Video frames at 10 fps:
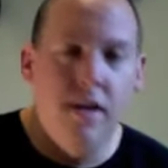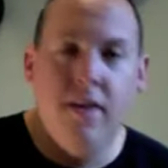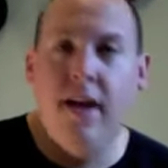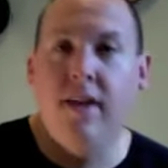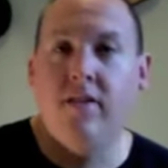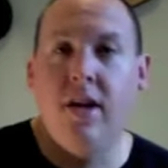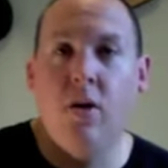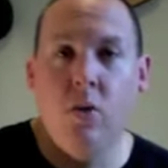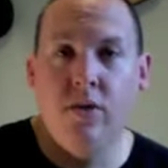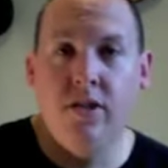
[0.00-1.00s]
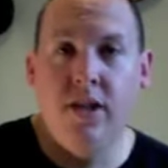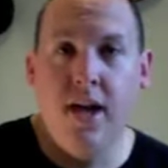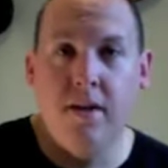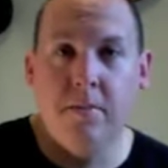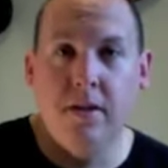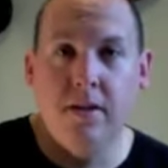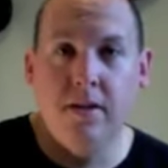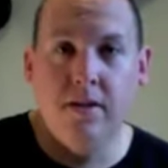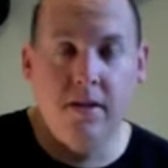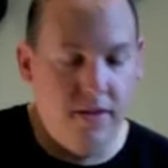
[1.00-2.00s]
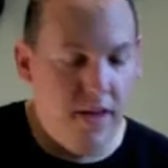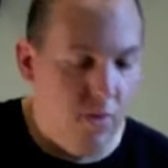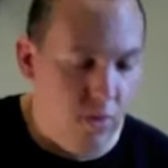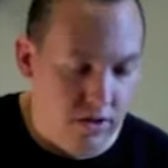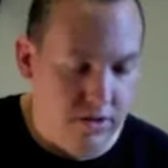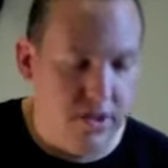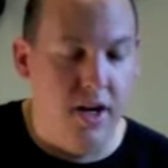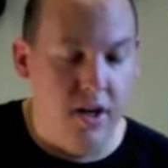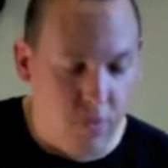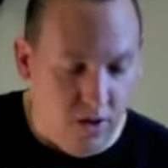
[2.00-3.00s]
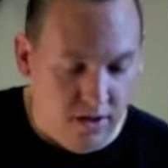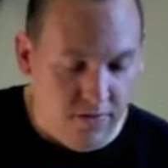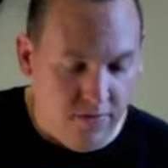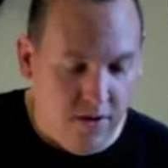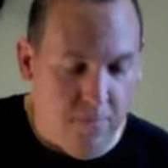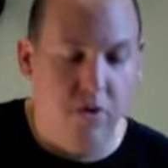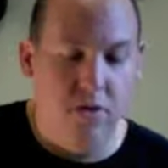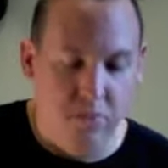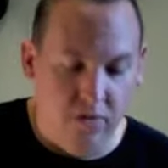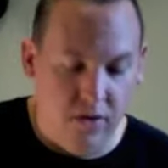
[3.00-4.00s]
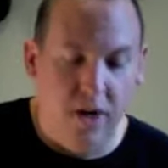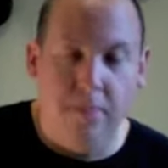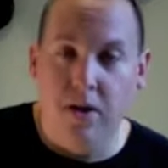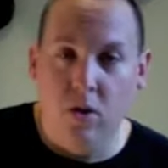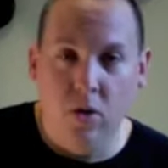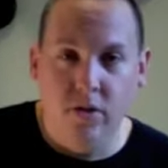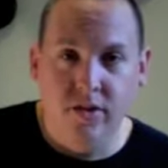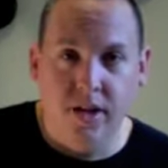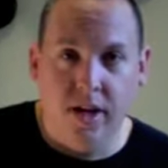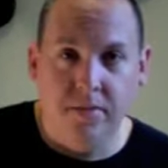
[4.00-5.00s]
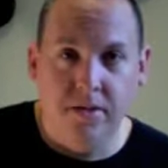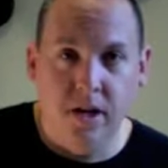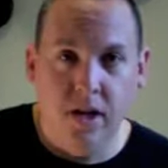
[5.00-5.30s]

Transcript: That is a whole step, and that works anywhere on the fretboard, moving up in whole steps.